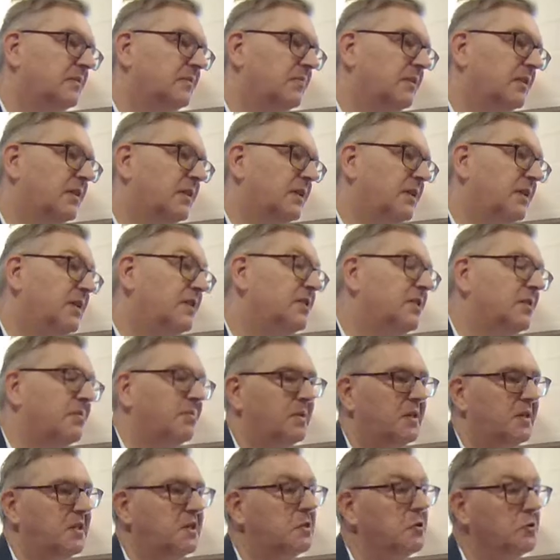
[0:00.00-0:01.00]
then Egypt
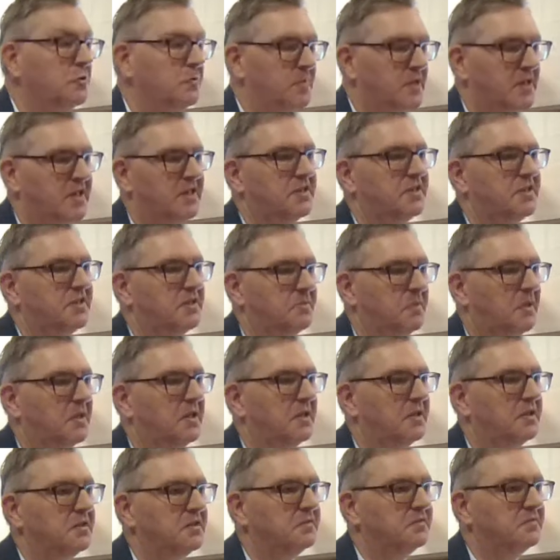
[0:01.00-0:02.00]
being illuminated
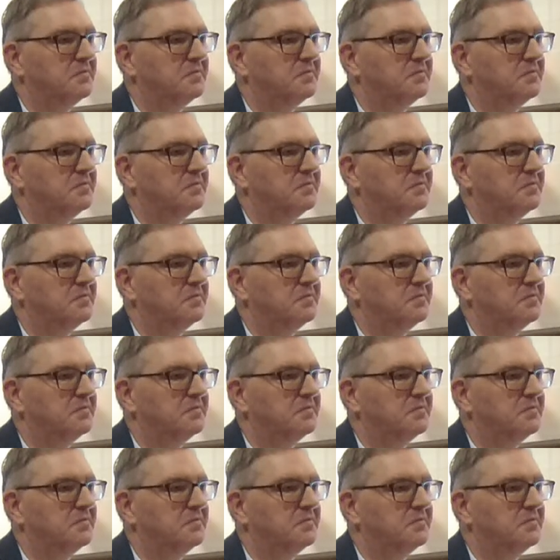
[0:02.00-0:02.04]
by